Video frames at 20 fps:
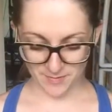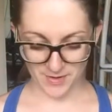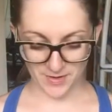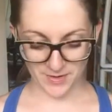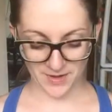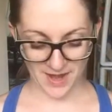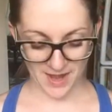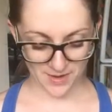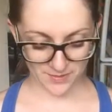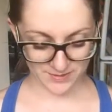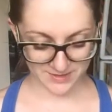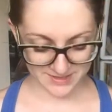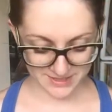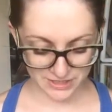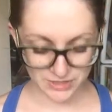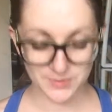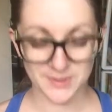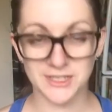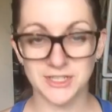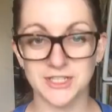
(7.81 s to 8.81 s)
about how
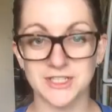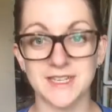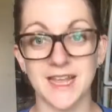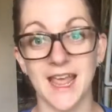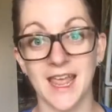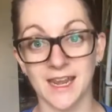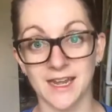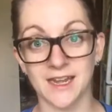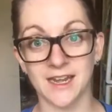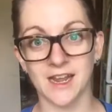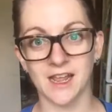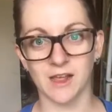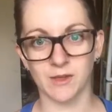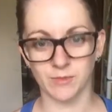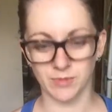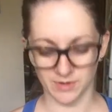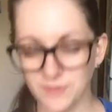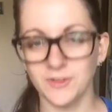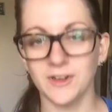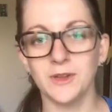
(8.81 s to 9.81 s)
situations ended up.
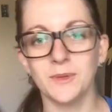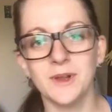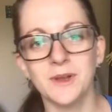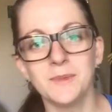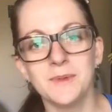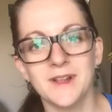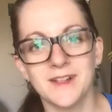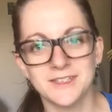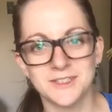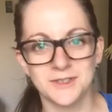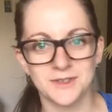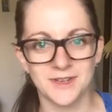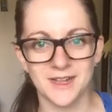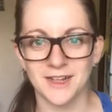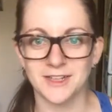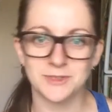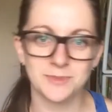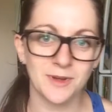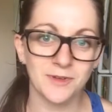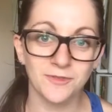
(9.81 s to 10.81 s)
But I really want to be on student
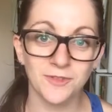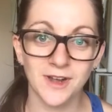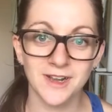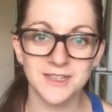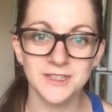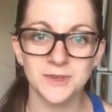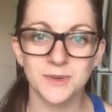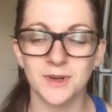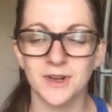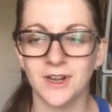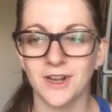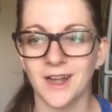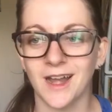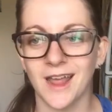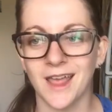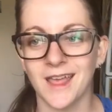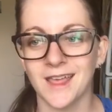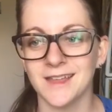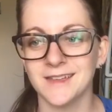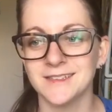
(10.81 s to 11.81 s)
council. My friends were,
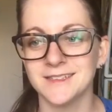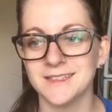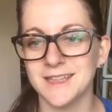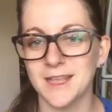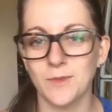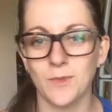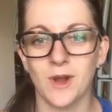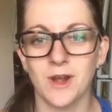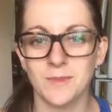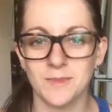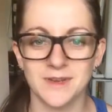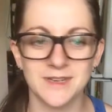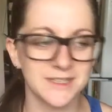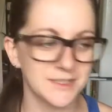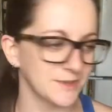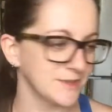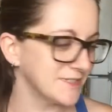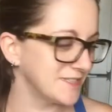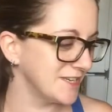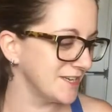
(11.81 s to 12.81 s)
and they wanted me to
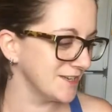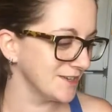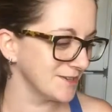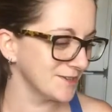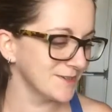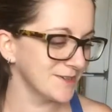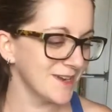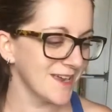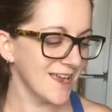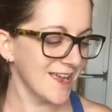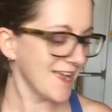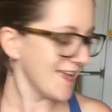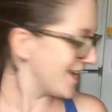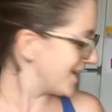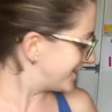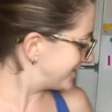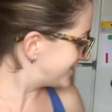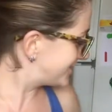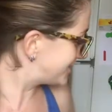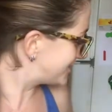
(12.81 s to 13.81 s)
do it too.
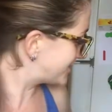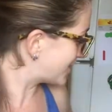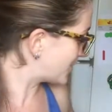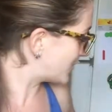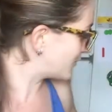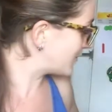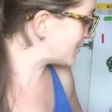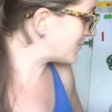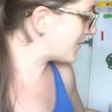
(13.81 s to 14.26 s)
So